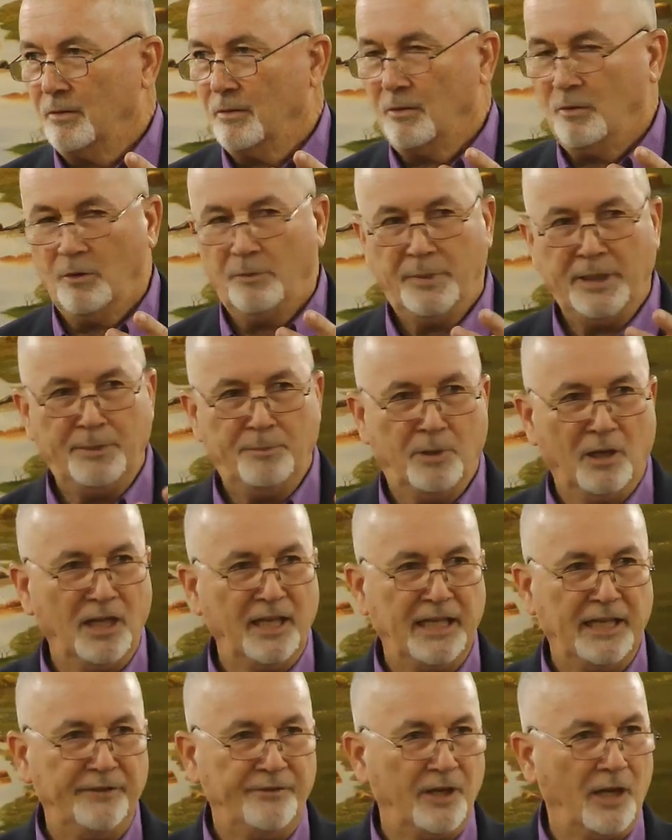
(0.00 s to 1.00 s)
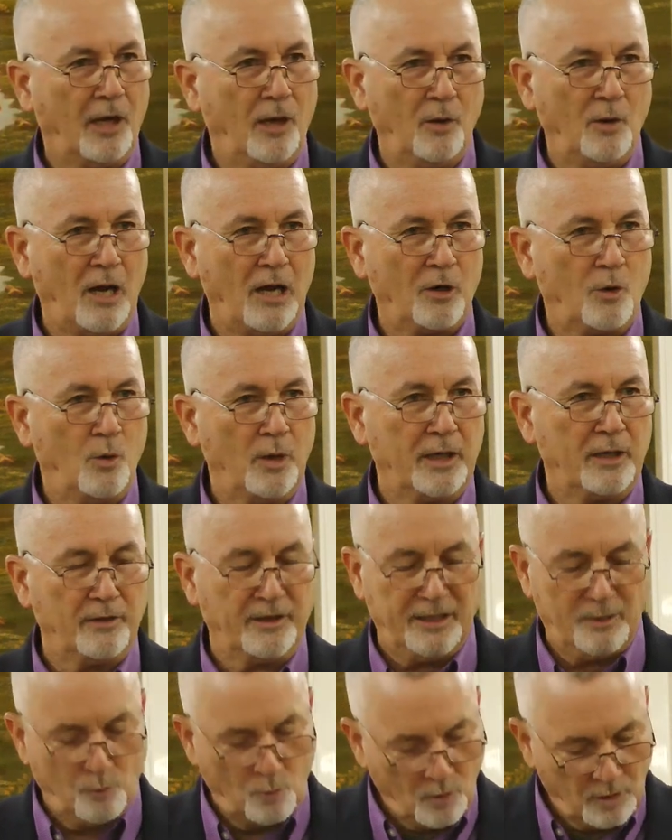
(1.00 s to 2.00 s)
will be believed a whole lot quicker
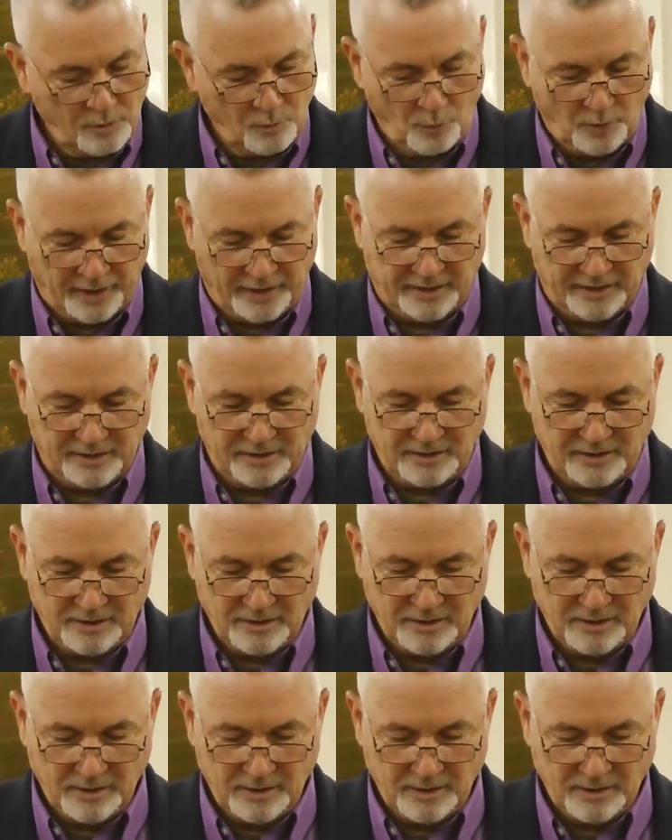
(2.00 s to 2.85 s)
than 1 witness.